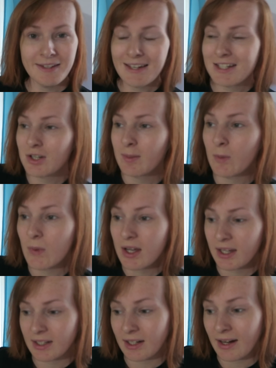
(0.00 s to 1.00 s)
Yes, I'm at
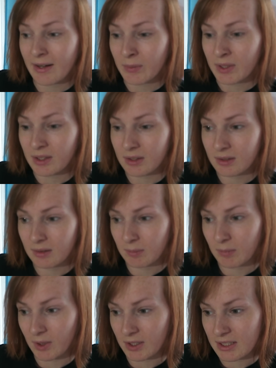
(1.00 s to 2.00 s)
work in an hour,
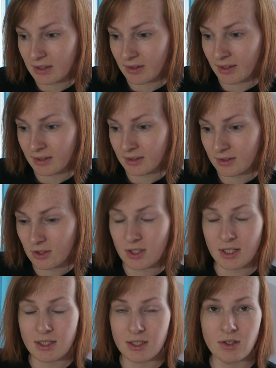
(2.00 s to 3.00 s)
but until then, just
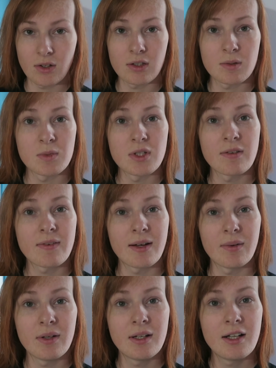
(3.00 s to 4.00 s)
need to sort some stuff
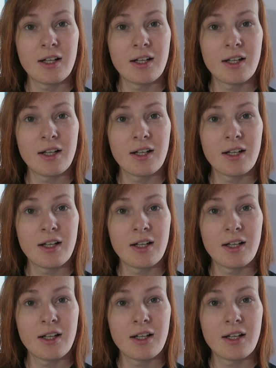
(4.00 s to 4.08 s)
out.